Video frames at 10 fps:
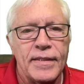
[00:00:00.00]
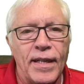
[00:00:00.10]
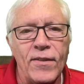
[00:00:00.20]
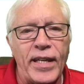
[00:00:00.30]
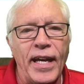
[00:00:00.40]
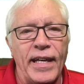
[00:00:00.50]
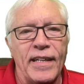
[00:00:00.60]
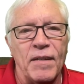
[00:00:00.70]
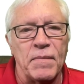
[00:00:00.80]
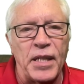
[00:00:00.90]
Okay,
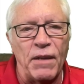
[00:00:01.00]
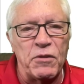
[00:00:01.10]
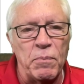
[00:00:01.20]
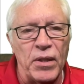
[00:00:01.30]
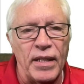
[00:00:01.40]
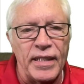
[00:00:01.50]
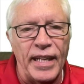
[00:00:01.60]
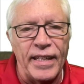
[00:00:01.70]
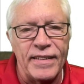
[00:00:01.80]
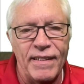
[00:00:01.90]
I'm comfortable on that.